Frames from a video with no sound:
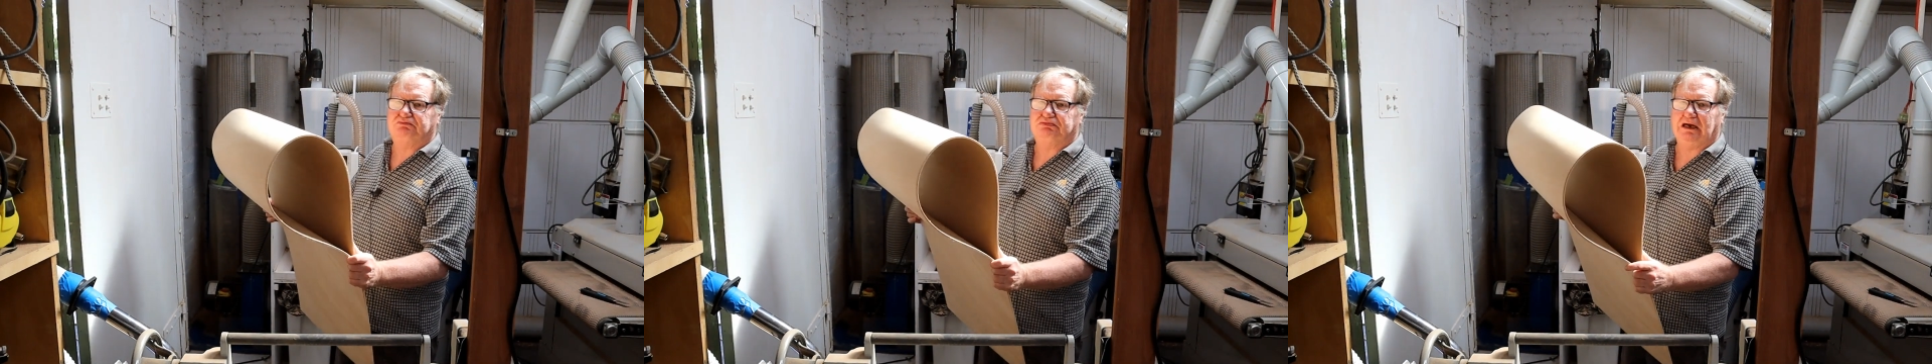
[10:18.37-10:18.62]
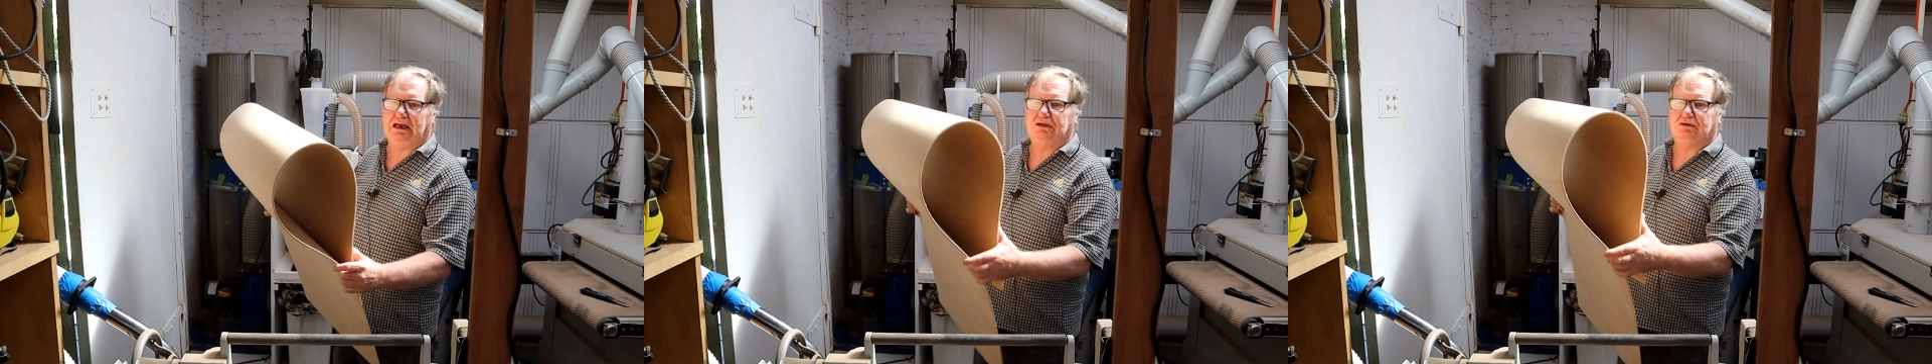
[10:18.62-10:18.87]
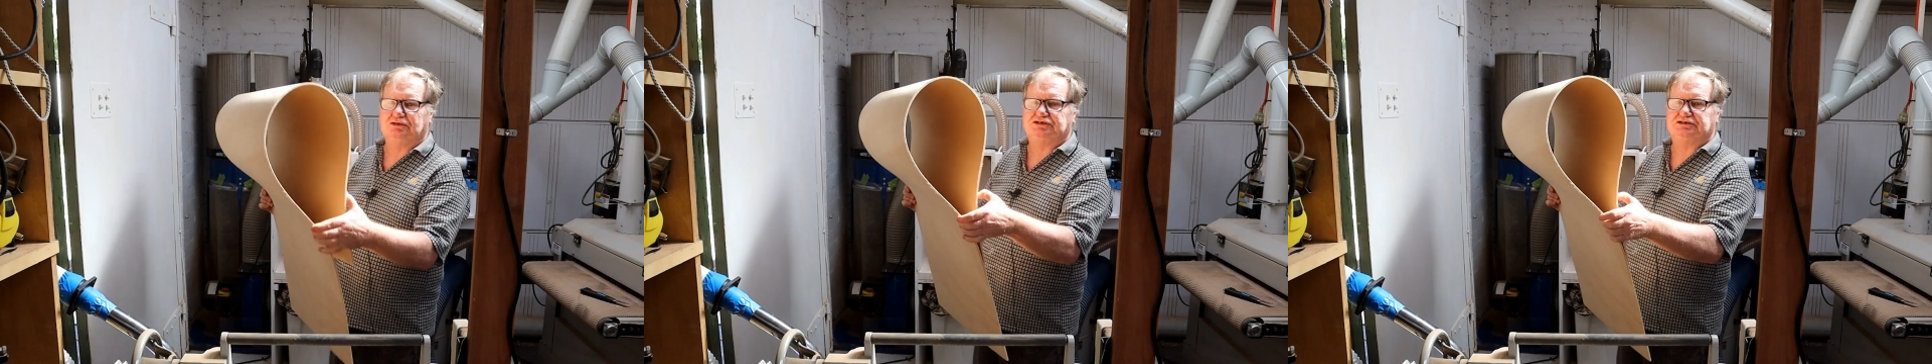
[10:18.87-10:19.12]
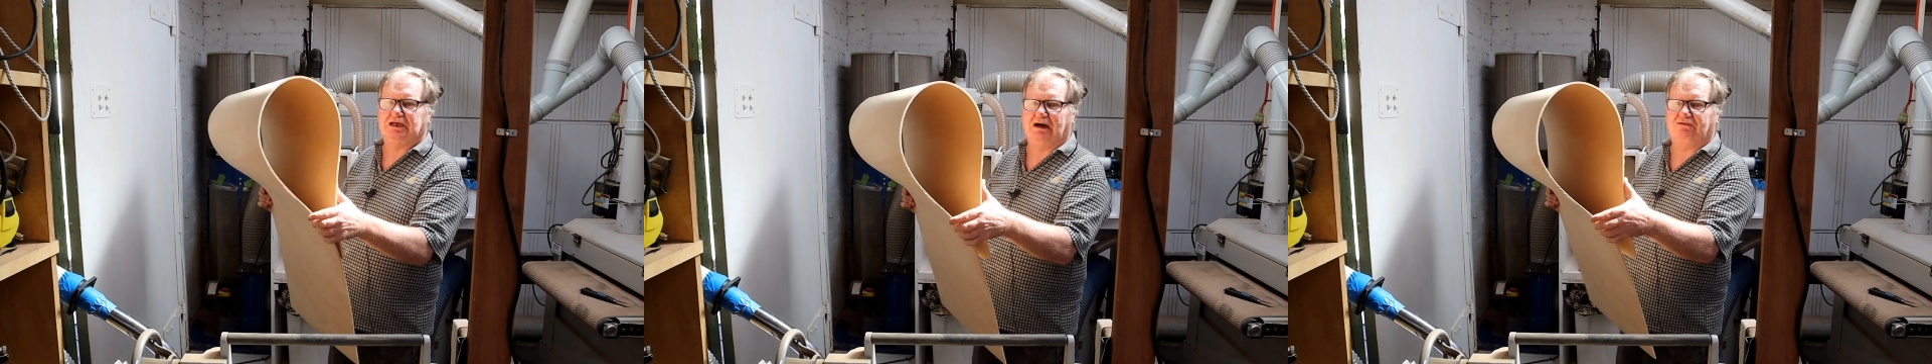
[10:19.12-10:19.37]
bloody good
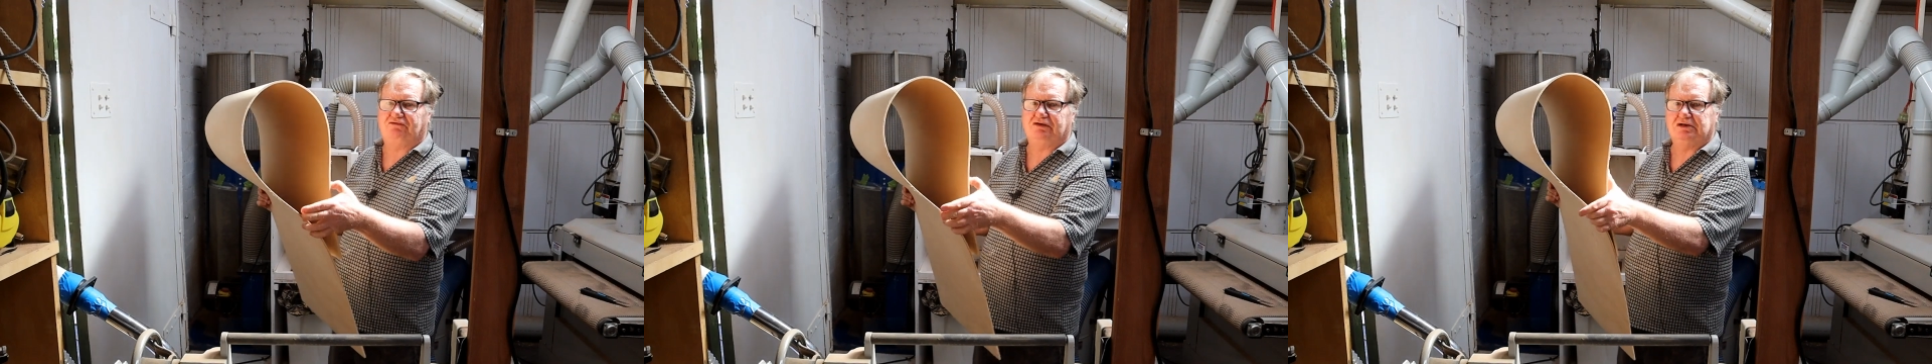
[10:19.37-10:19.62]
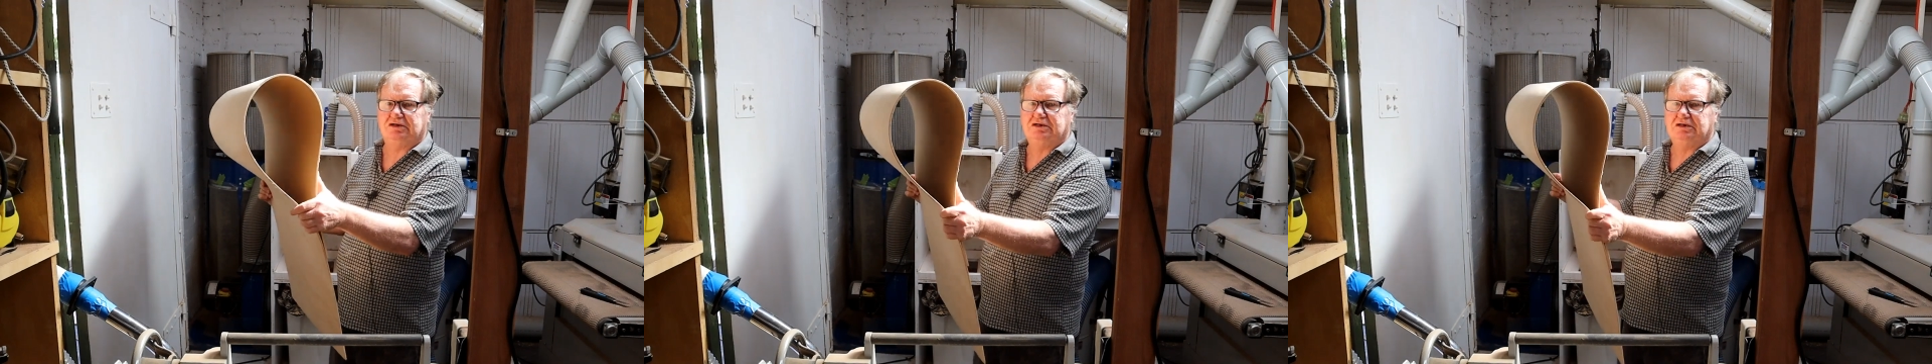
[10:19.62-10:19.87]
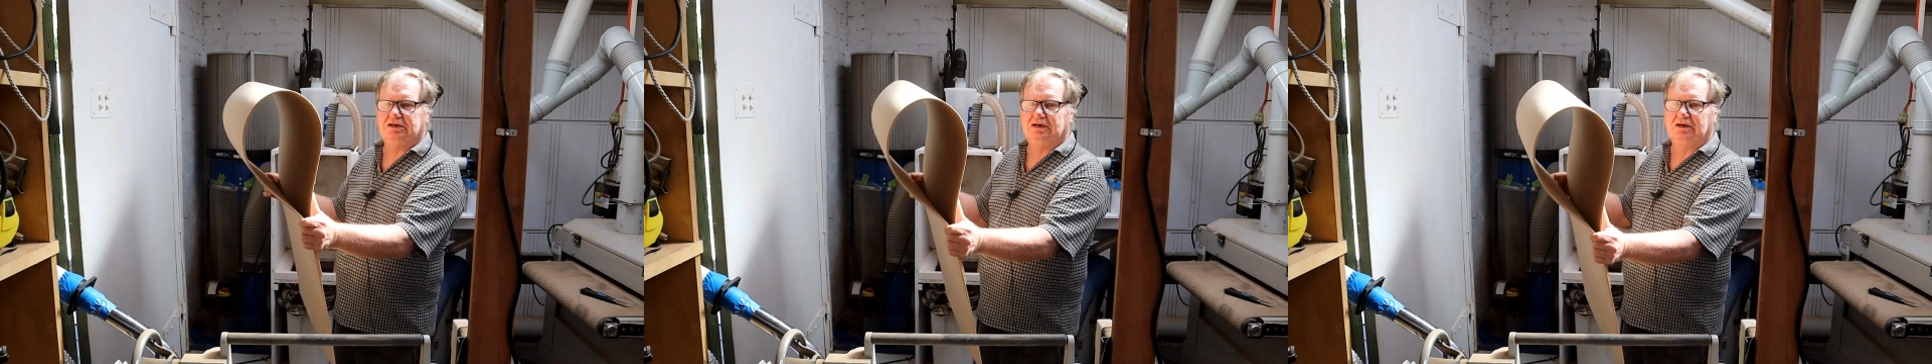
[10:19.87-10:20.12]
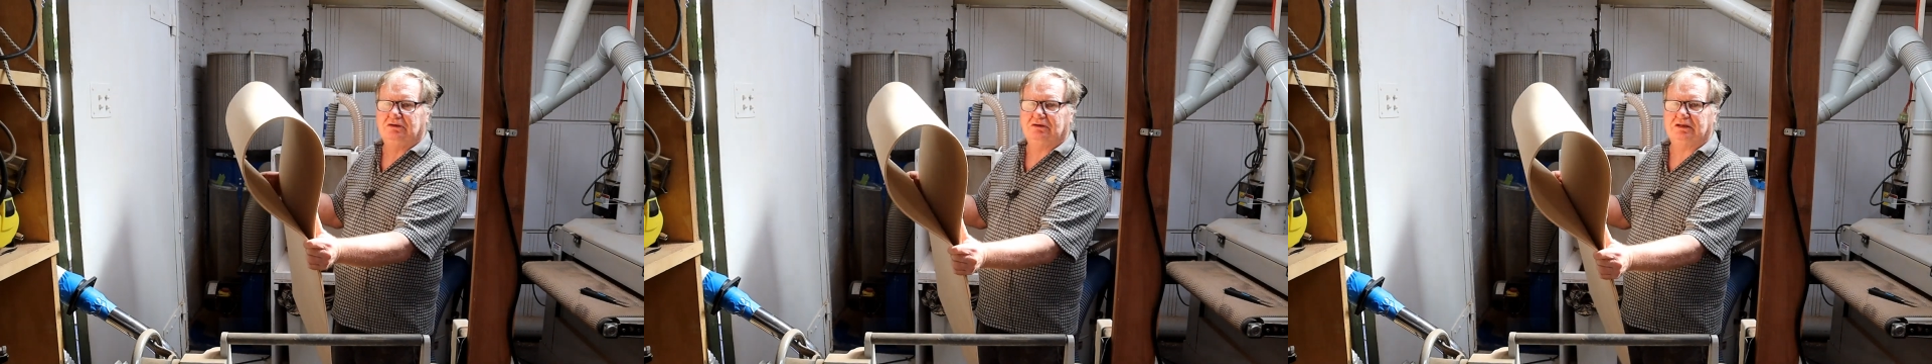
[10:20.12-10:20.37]
stuff.
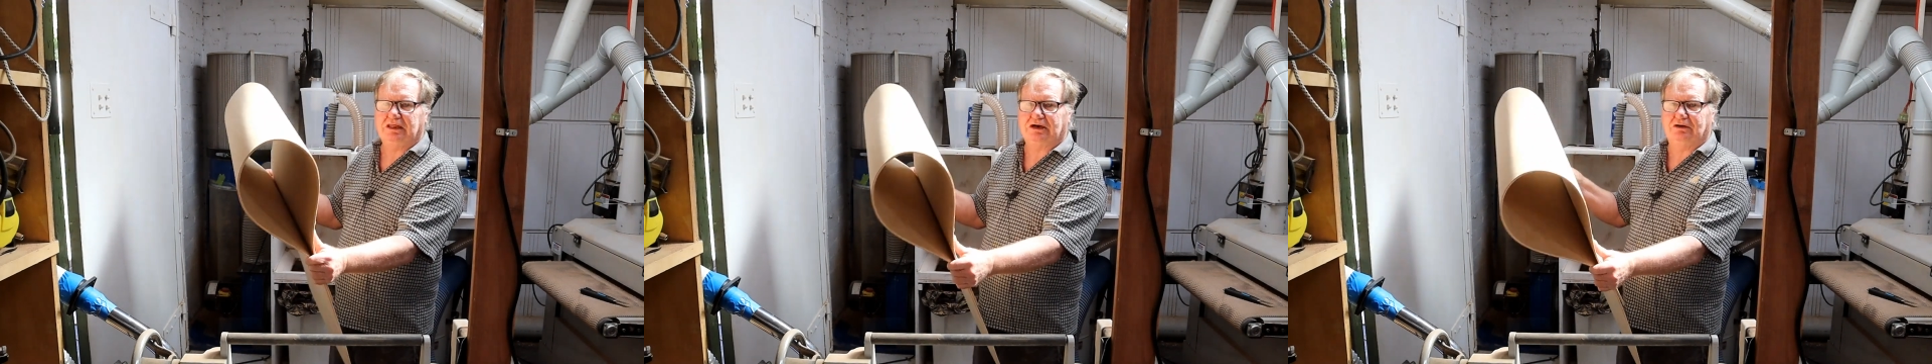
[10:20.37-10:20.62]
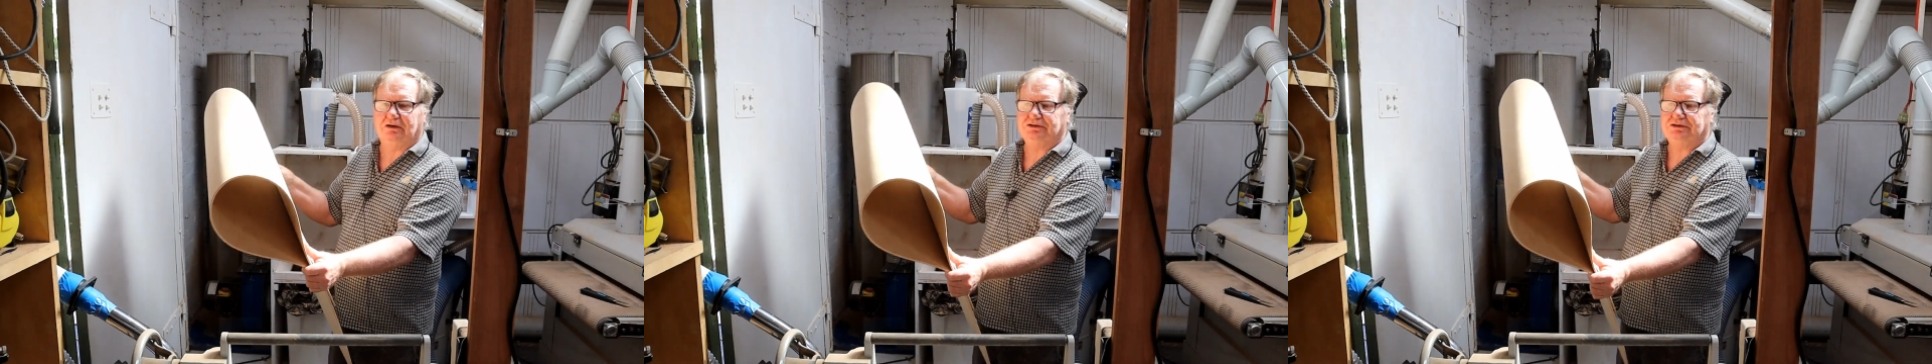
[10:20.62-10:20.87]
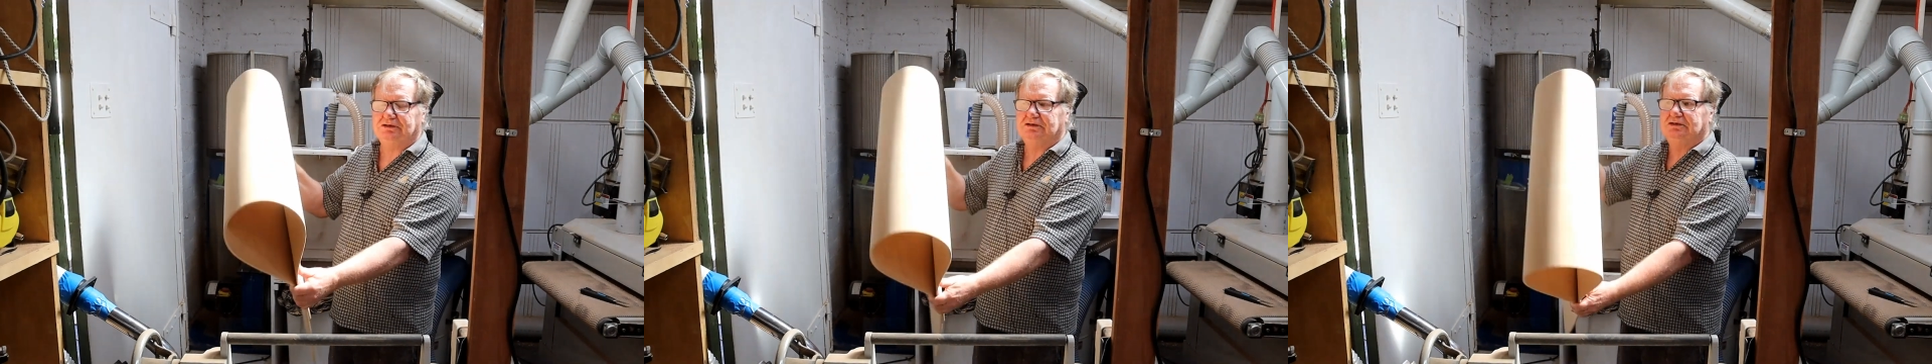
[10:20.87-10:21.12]
Look at that, guys.